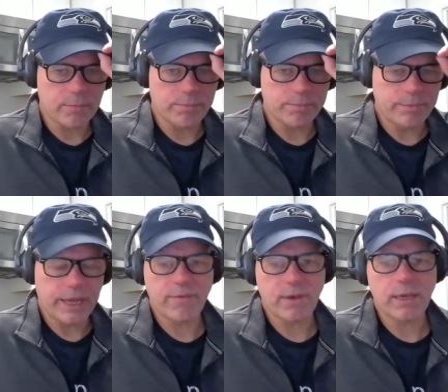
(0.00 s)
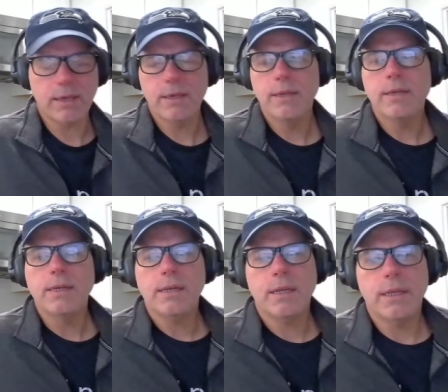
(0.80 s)
of navy,
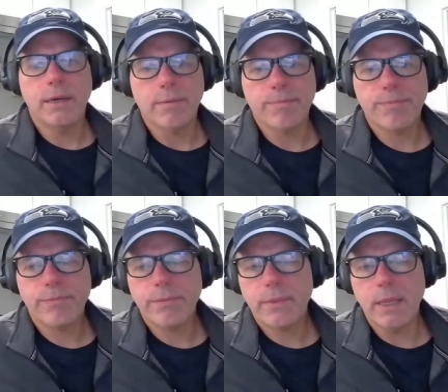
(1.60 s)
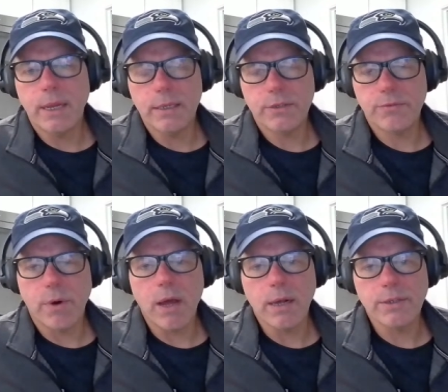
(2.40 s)
you know, then it's
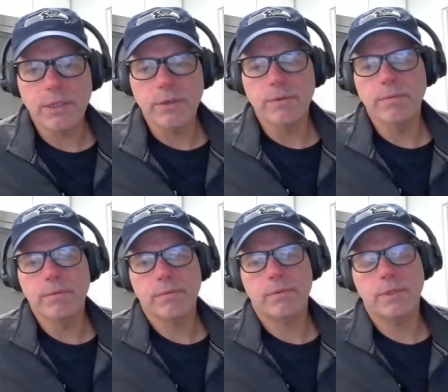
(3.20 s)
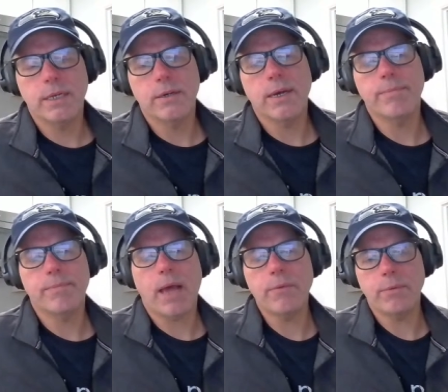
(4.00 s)
wrong. So,
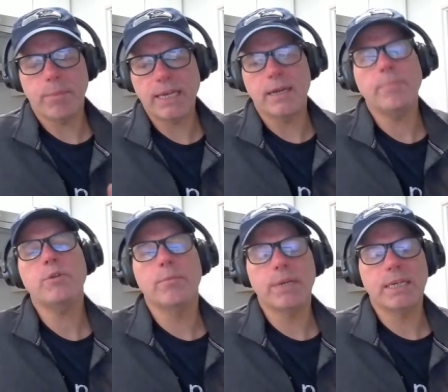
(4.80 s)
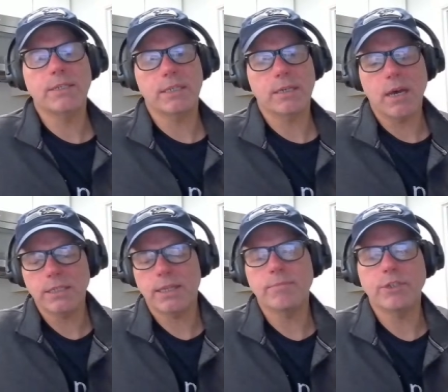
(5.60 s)
I would make it up to them because it
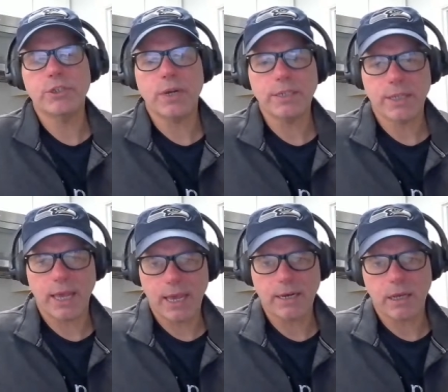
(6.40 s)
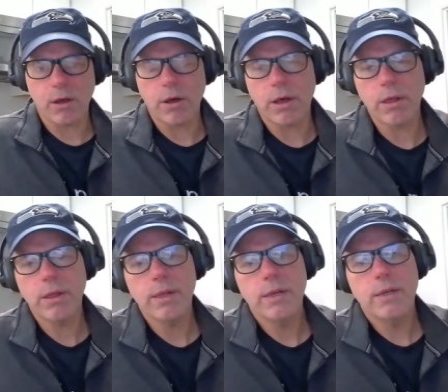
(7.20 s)
caused them stress. They had to call
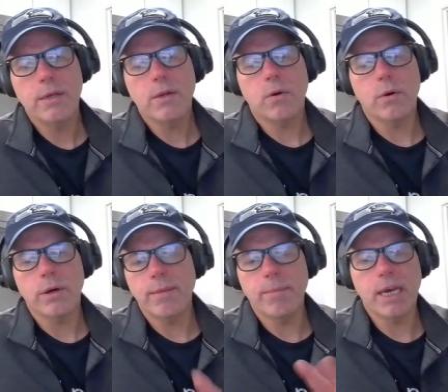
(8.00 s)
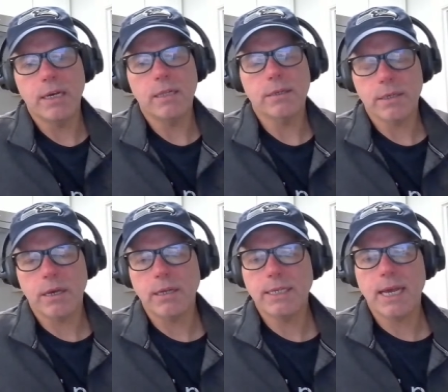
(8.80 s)
or email or
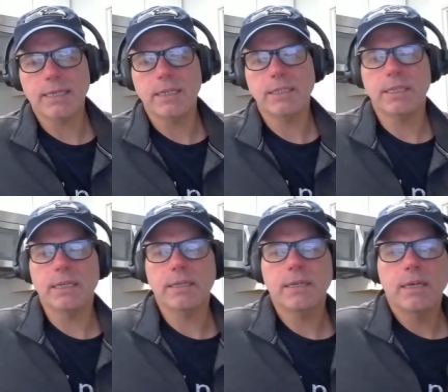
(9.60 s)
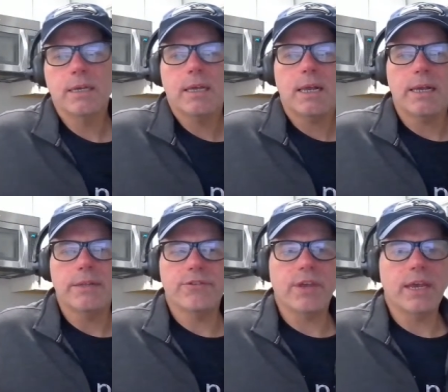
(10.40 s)
contact us and
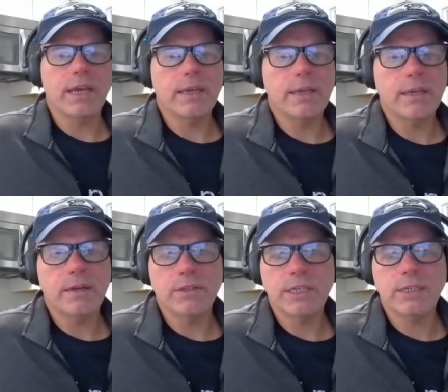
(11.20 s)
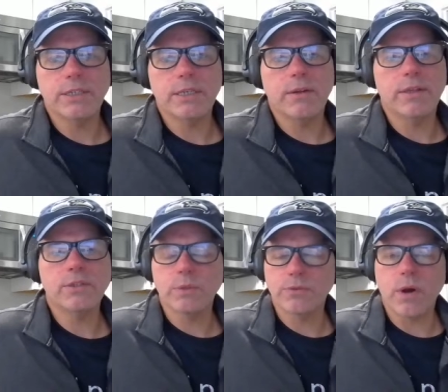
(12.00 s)
say, geez,
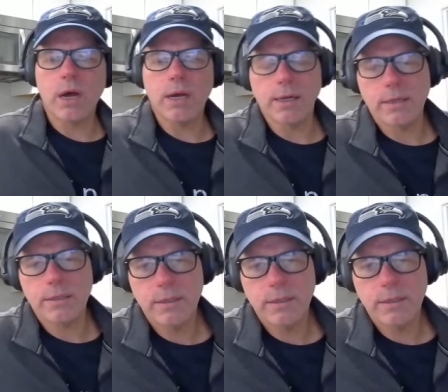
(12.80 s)
this was wrong,